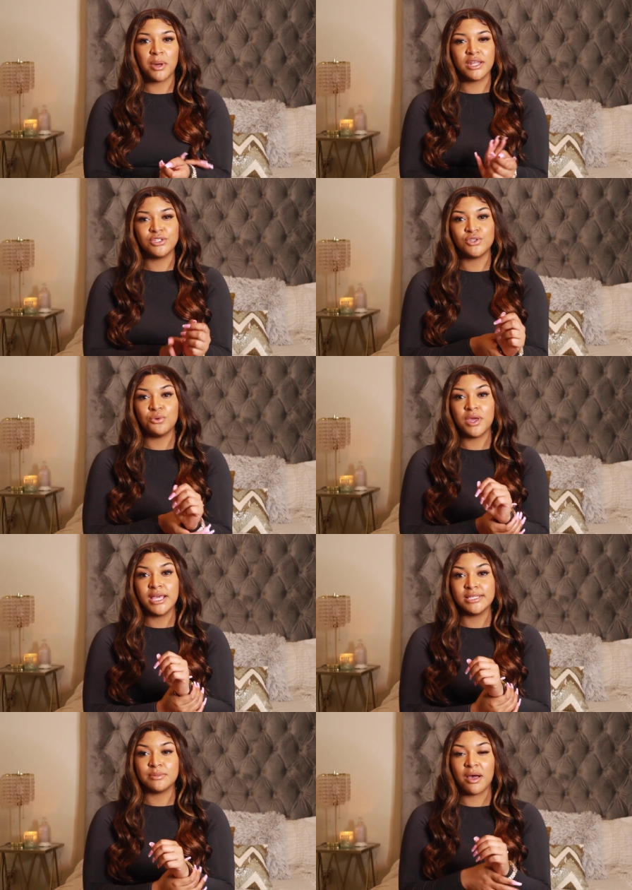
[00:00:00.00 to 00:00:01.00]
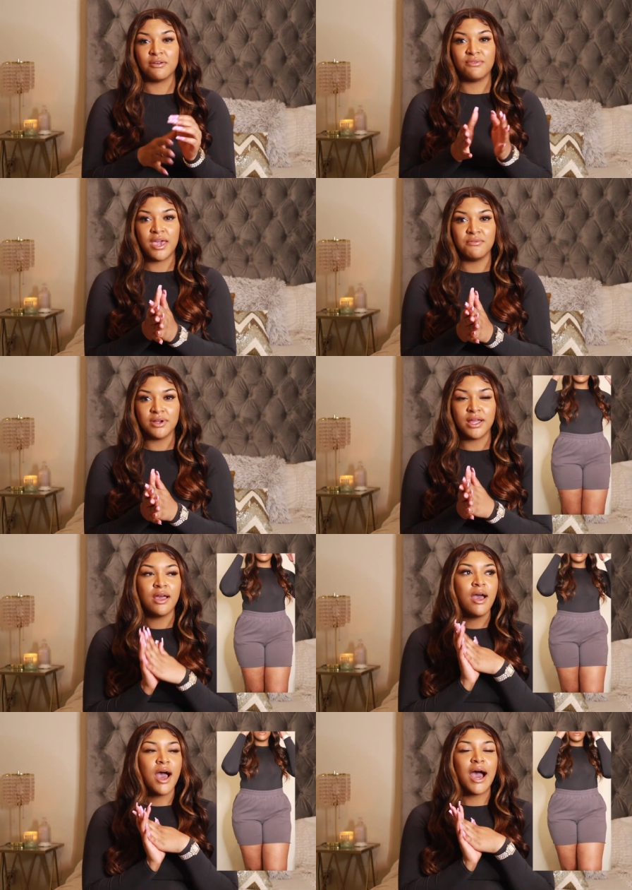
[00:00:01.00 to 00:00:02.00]
bodysuit is my favorite
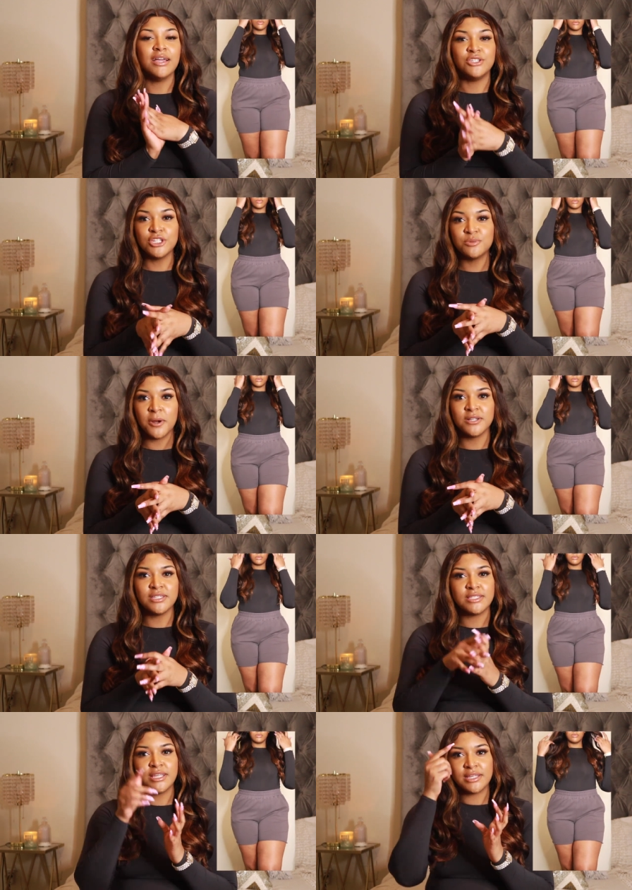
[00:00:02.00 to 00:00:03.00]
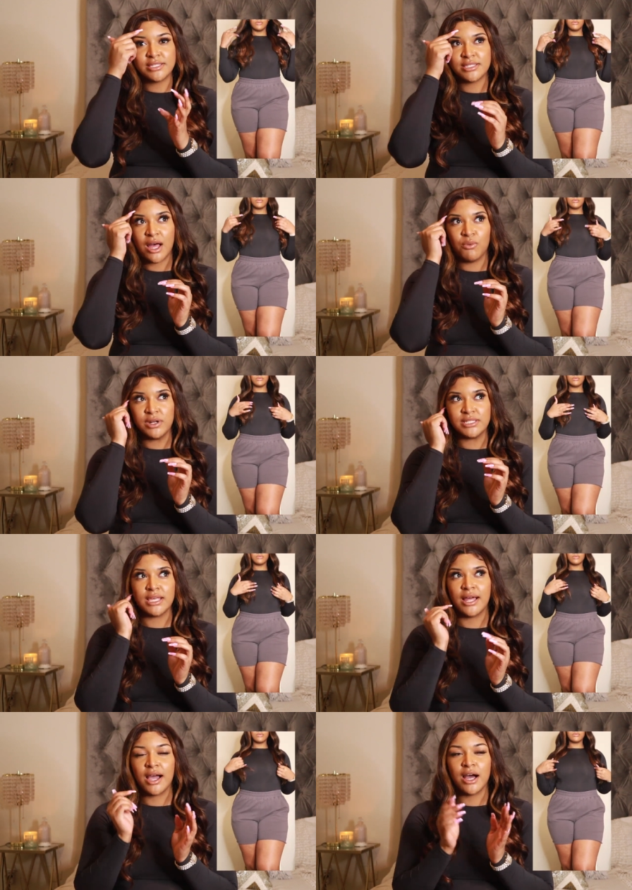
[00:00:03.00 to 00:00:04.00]
I just purchased this, I want to
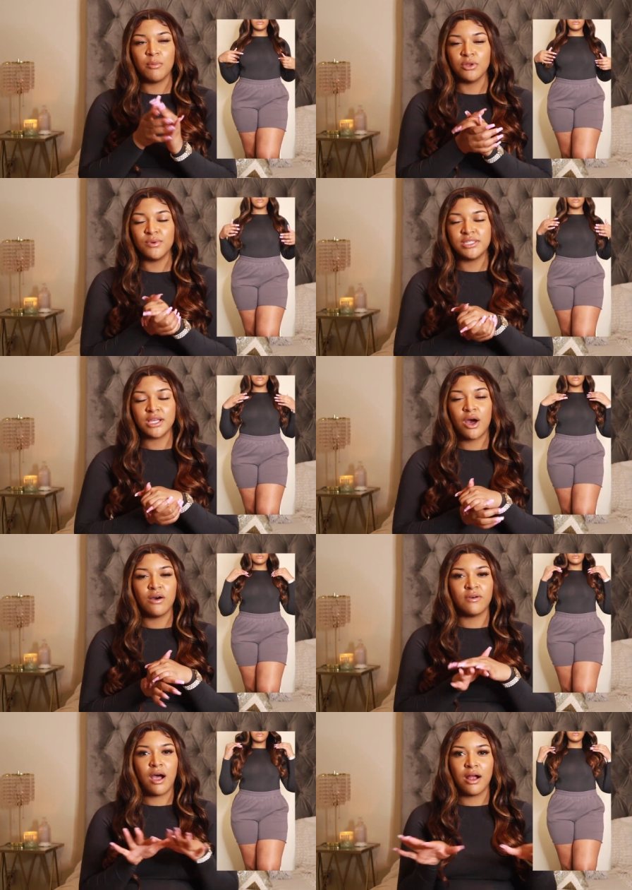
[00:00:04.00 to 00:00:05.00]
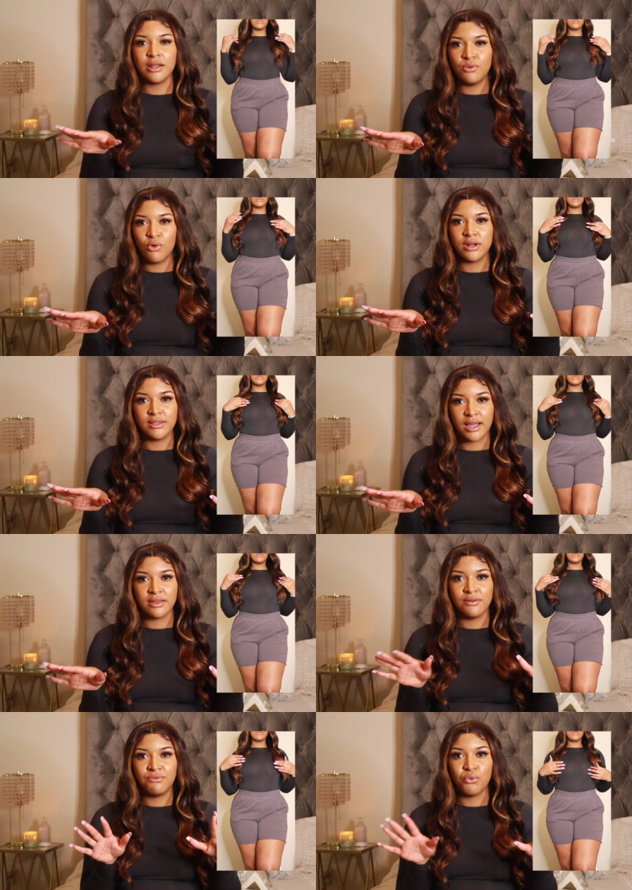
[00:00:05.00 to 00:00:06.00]
say like a couple of weeks ago. I've already worn it
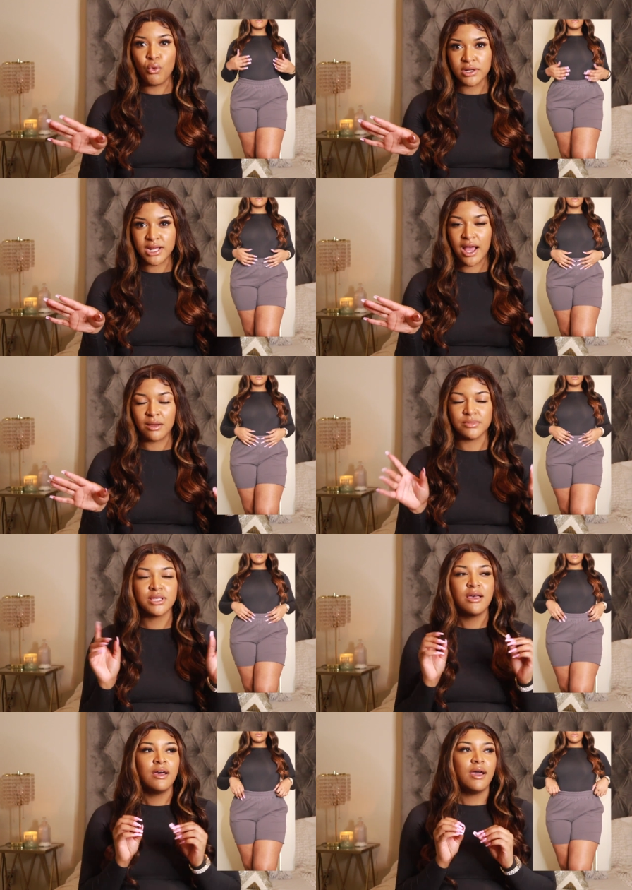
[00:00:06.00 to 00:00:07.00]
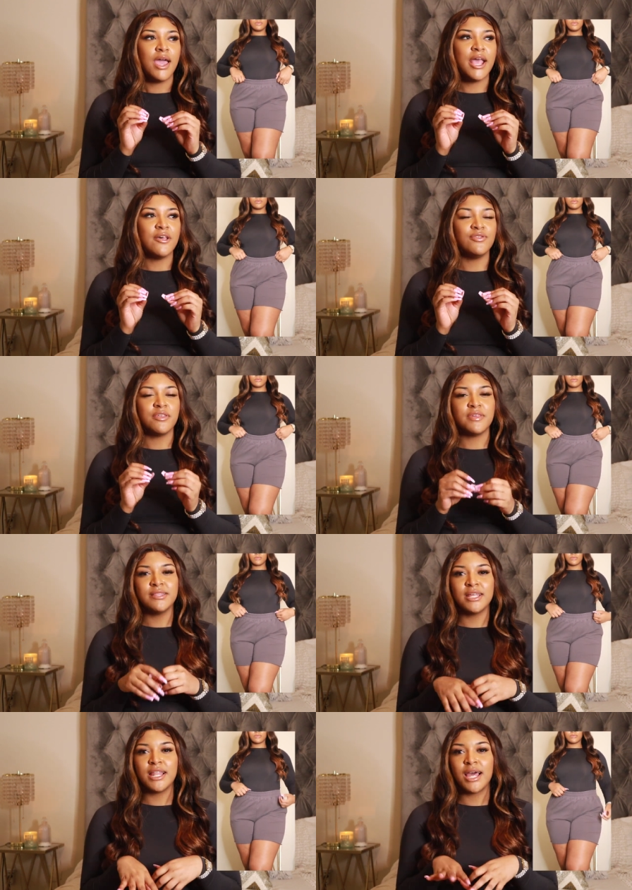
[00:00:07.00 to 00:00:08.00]
like four times. And the
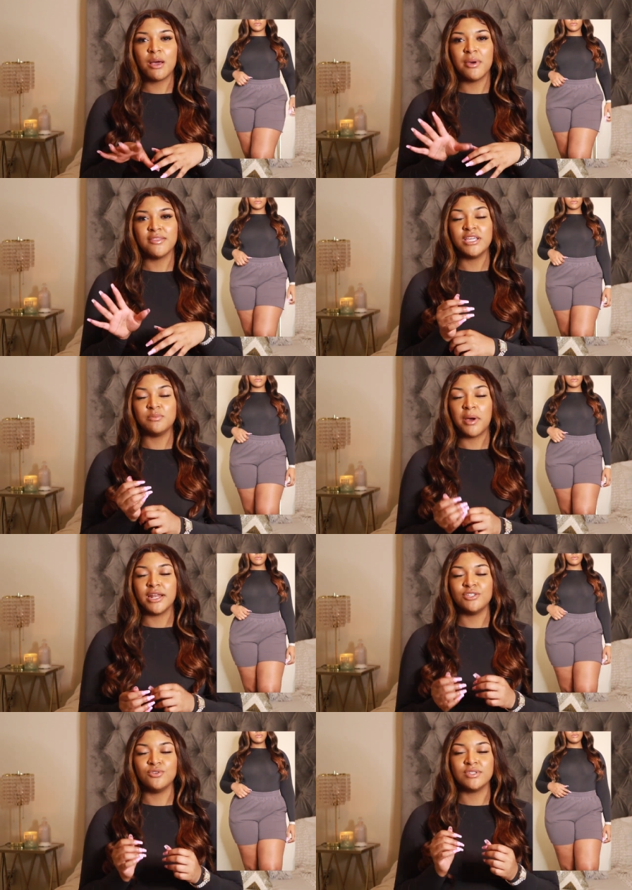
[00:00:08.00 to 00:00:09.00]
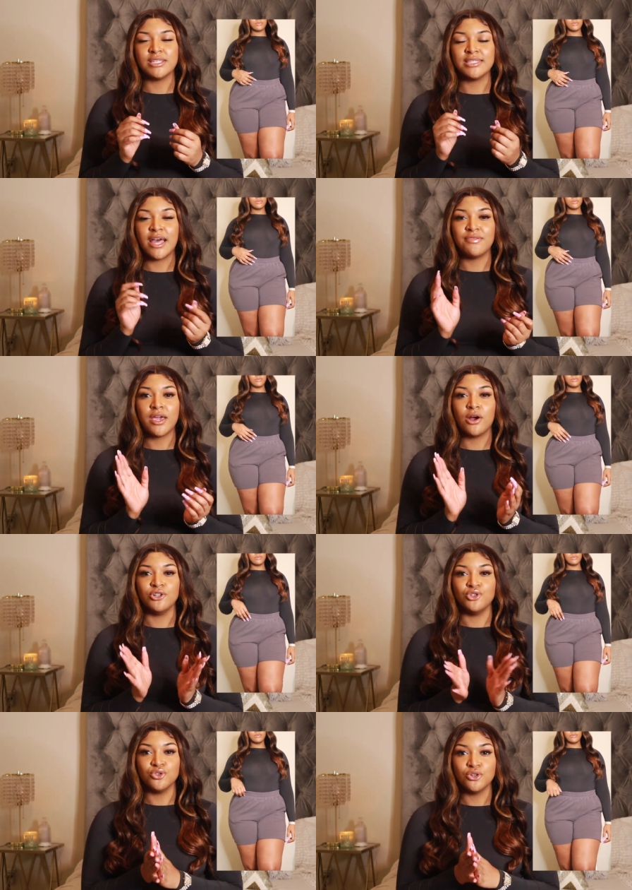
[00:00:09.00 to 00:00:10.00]
thing that I like about these bodysuits is that they
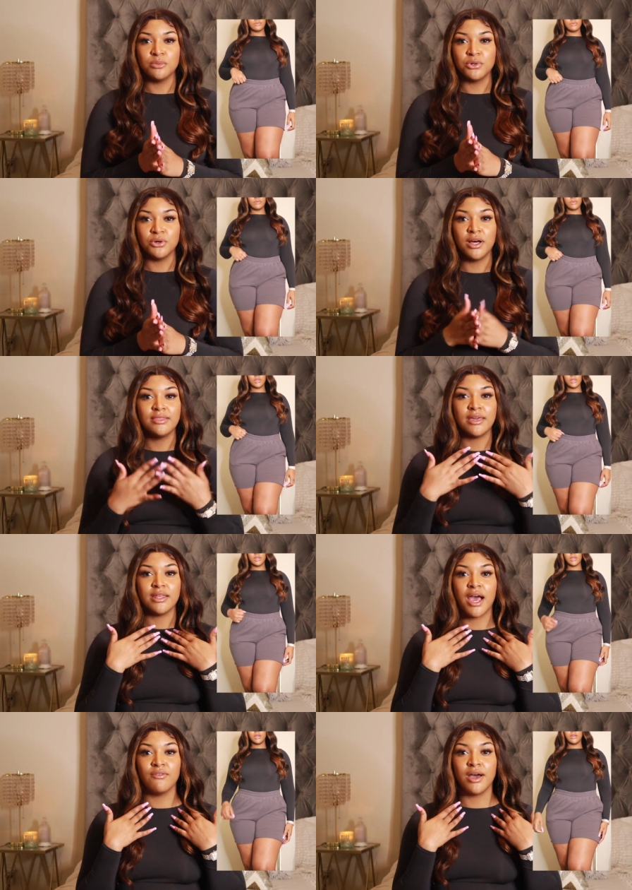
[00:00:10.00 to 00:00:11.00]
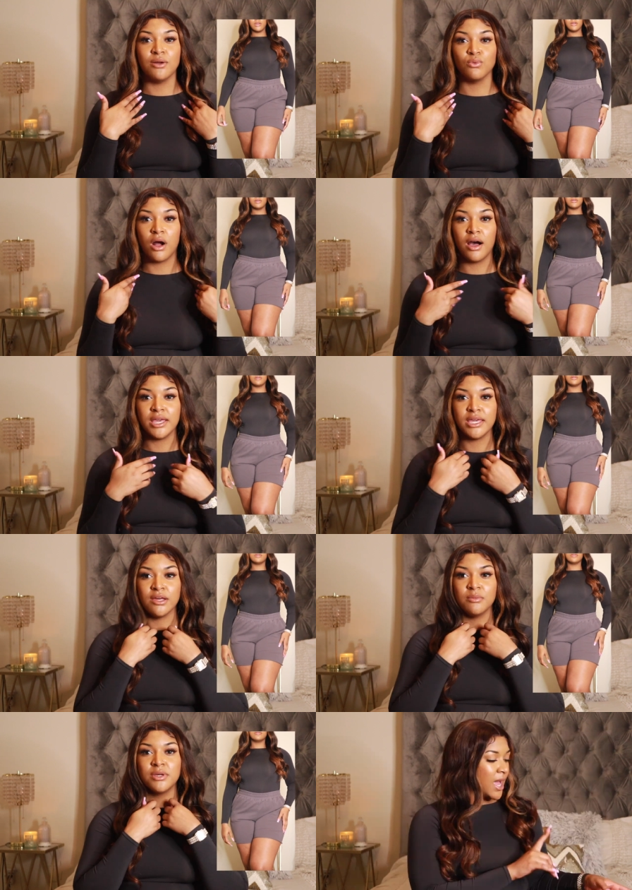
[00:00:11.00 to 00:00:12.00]
are durable. They have a raw
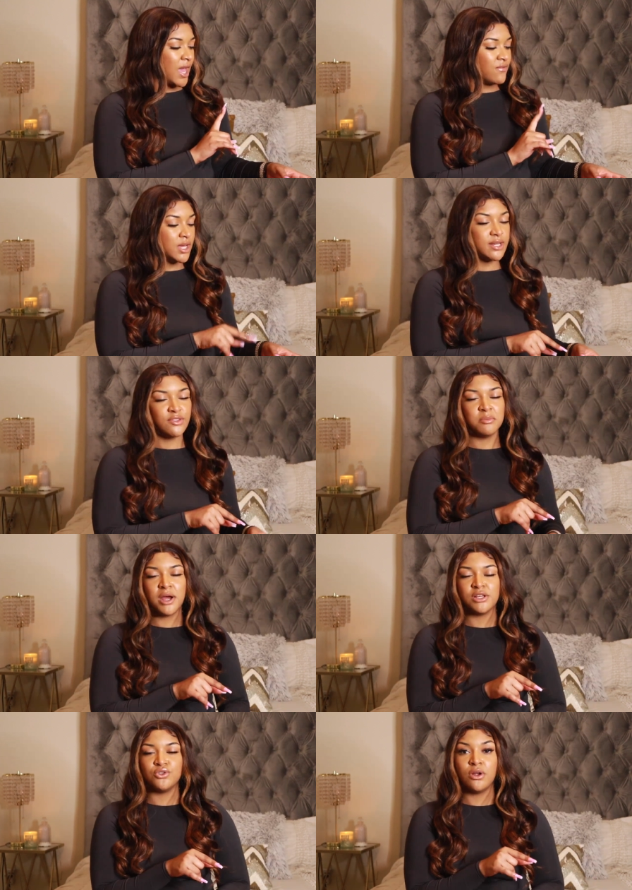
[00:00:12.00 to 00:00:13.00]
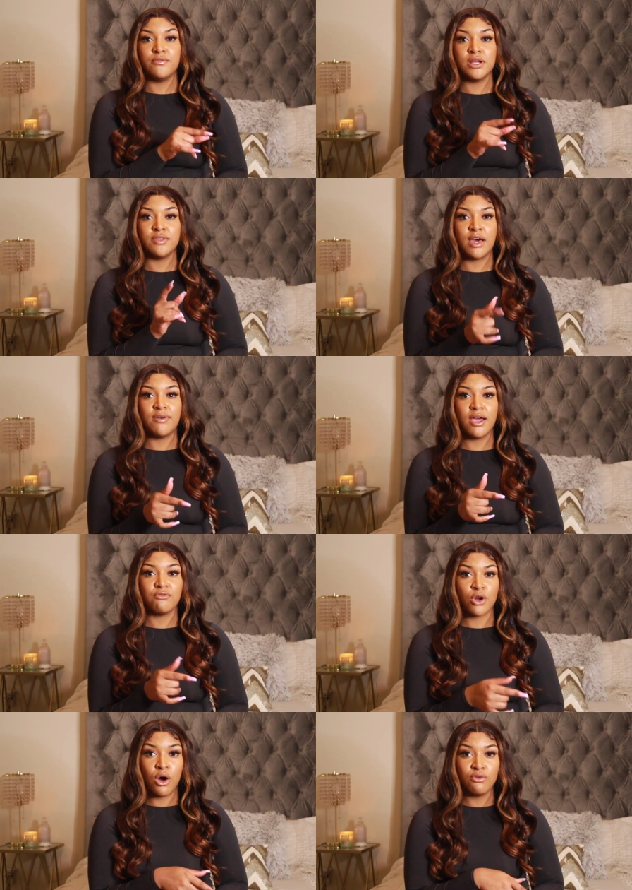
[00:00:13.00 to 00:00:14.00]
hem. I have another bodysuit over here that I've had
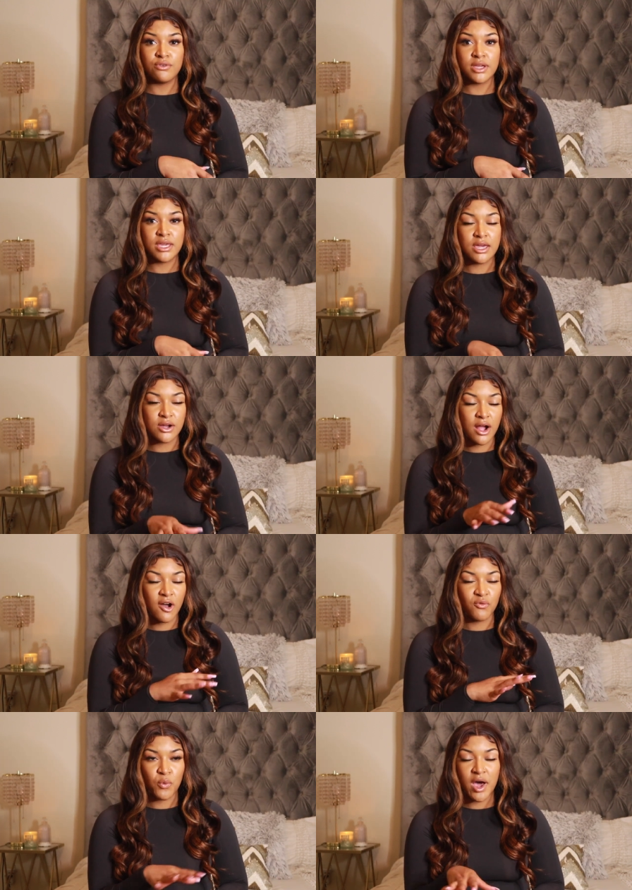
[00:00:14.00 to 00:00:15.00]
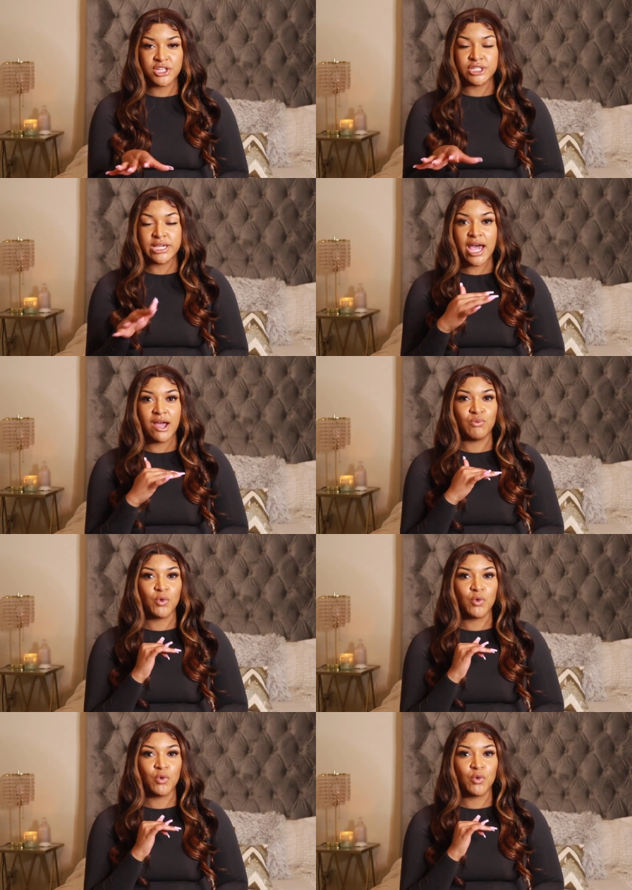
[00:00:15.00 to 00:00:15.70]
for over a year. I've washed it. I've